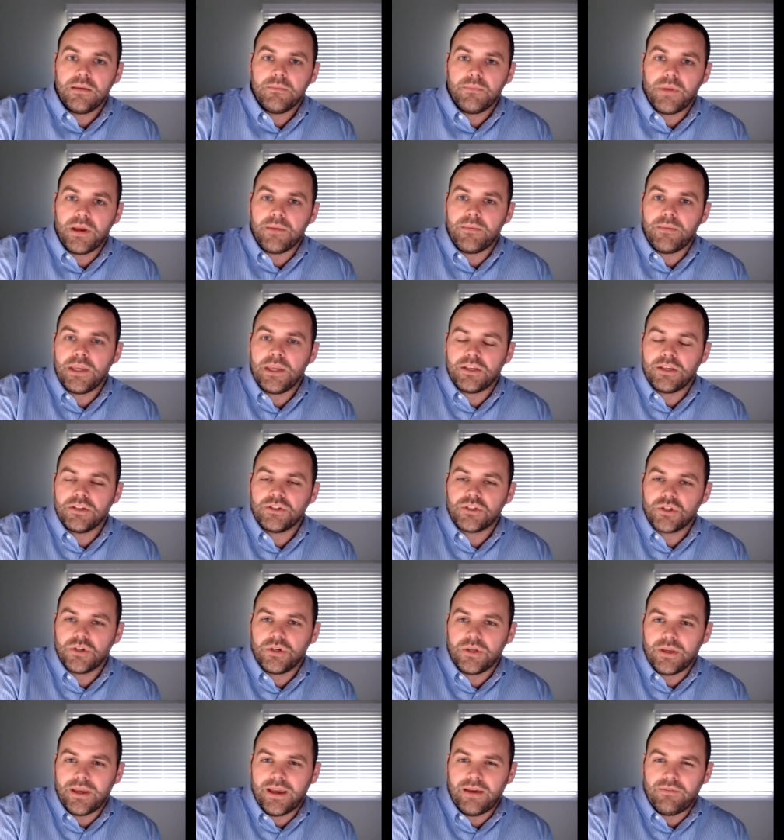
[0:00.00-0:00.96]
by making sure
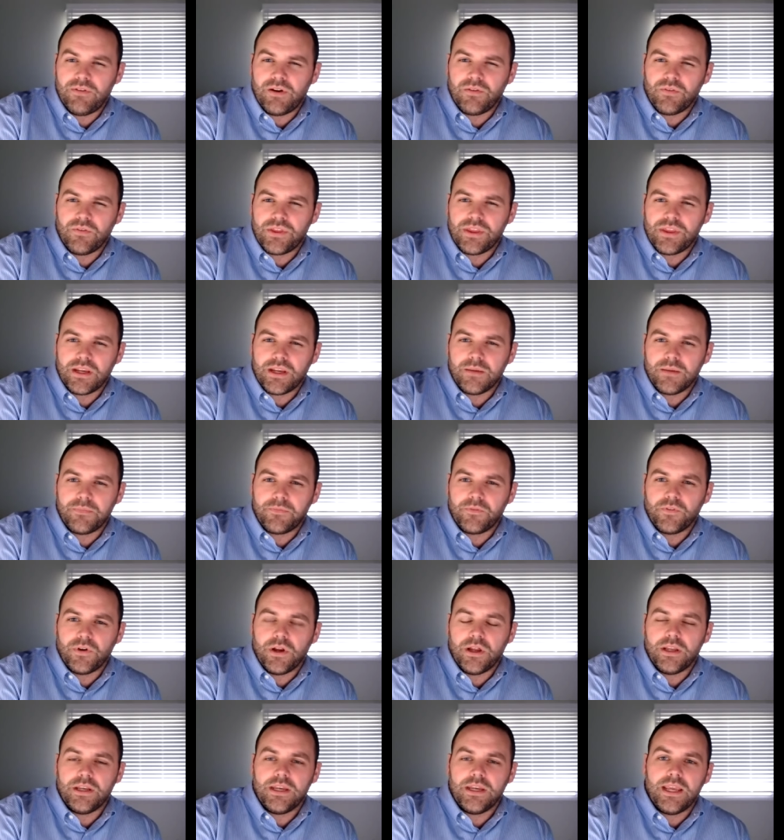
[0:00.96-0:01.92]
you have everything up
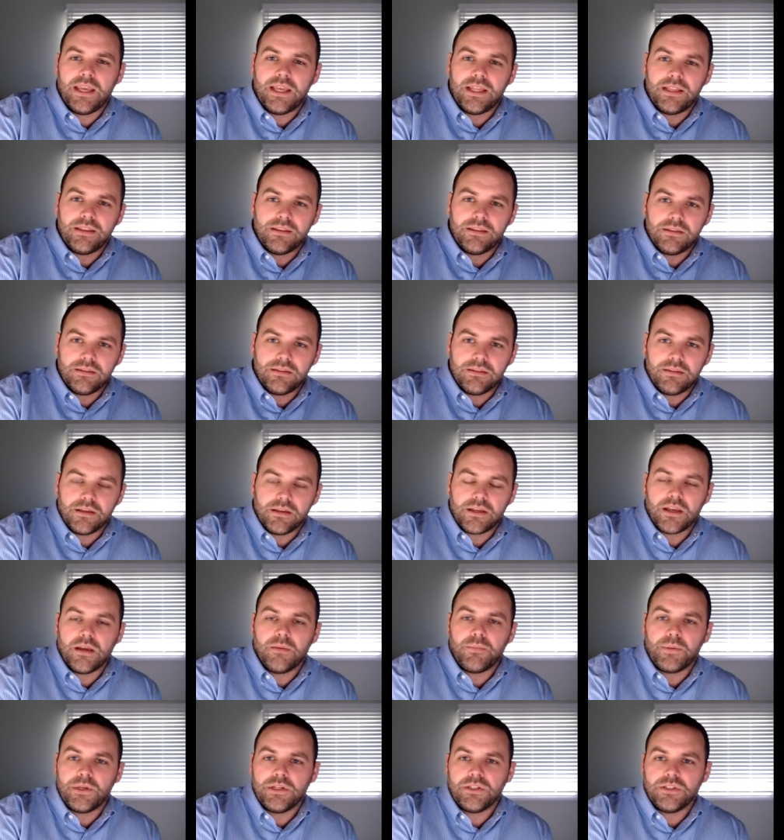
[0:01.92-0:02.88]
front and the
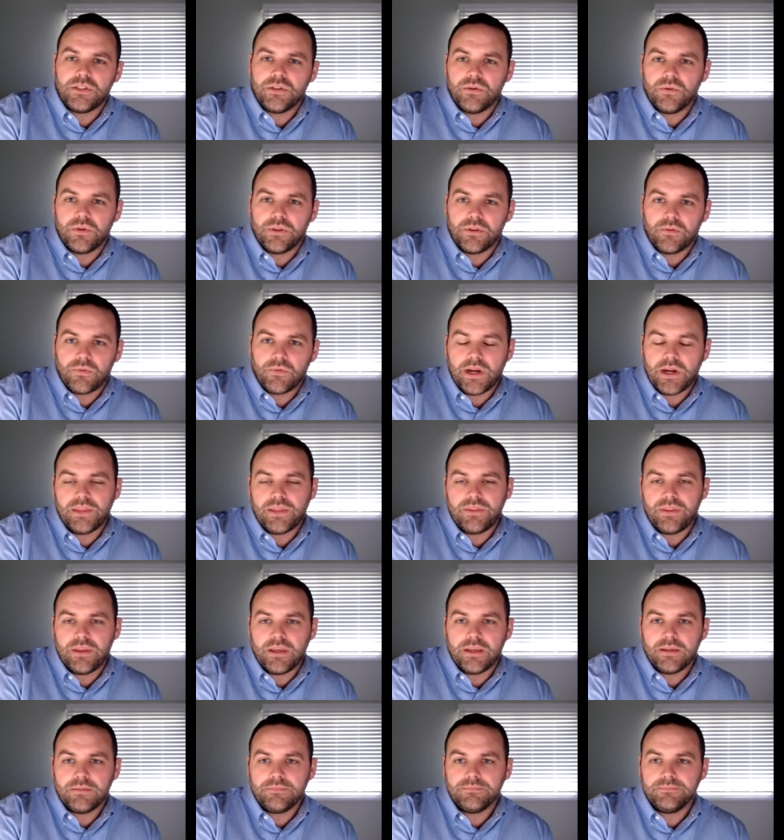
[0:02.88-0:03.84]
company's doing the right thing.